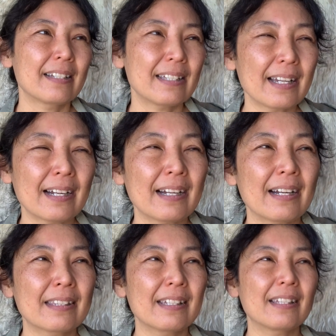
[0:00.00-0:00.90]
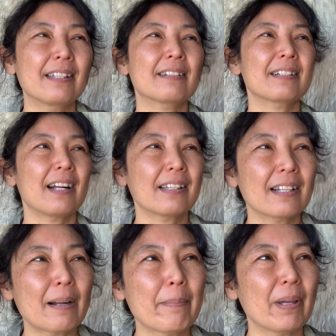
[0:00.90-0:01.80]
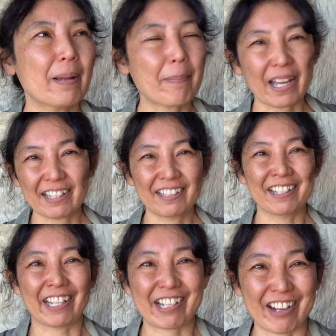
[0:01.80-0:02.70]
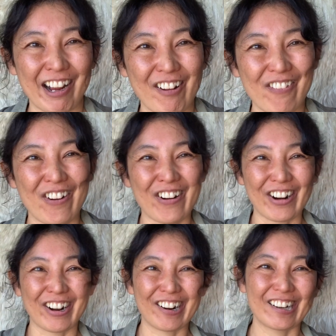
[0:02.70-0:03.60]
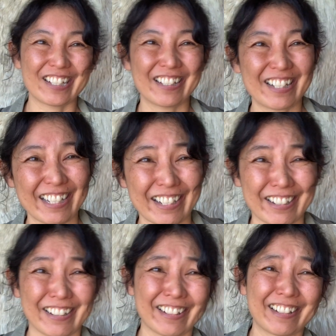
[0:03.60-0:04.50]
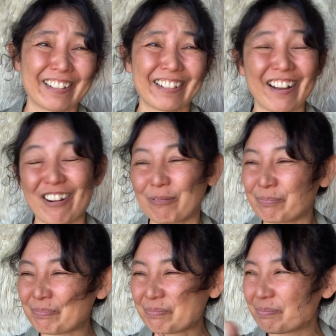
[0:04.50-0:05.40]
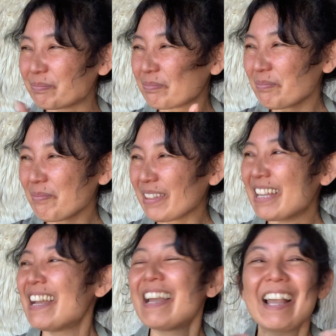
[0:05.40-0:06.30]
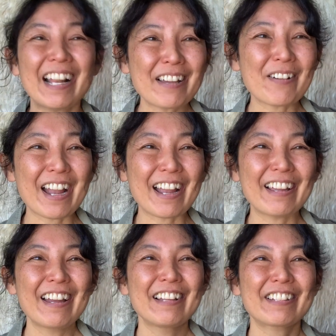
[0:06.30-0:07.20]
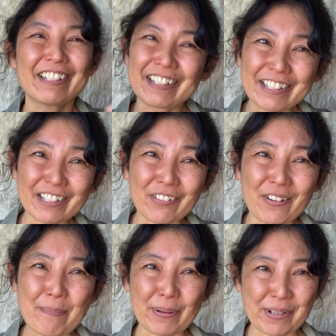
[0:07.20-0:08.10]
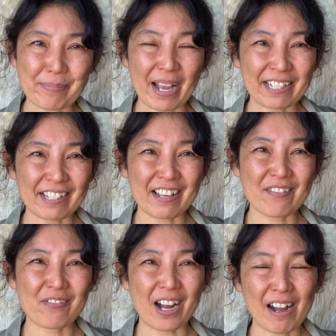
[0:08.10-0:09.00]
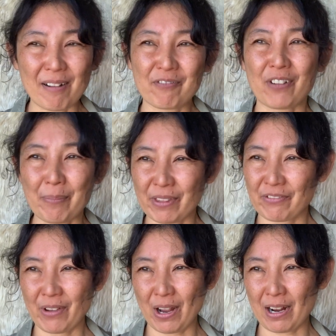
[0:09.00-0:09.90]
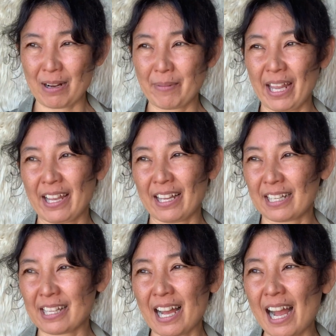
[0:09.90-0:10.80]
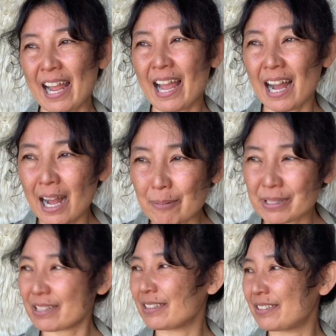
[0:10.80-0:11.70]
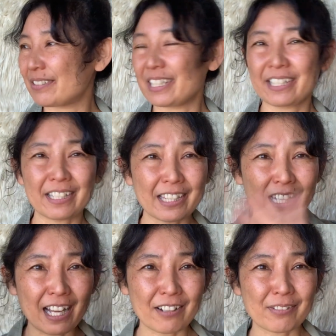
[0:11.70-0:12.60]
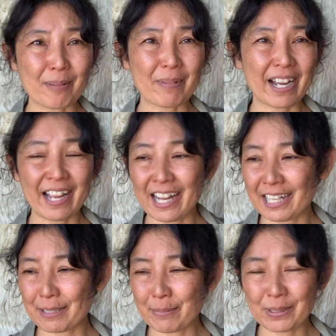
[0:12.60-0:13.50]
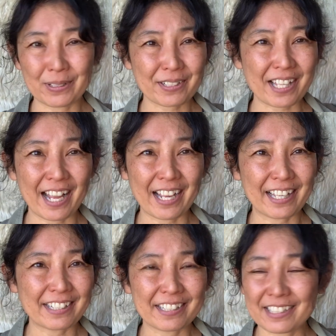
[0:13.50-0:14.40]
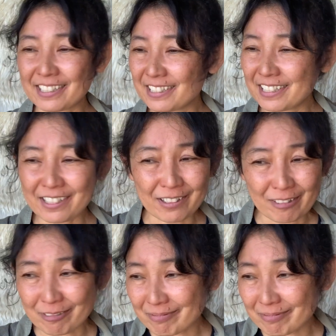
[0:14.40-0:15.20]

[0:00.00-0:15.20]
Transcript: yeah, there's not like a big pet industry for steers. So anyway, just a different perspective from the farm, and I absolutely love my animals, and you know,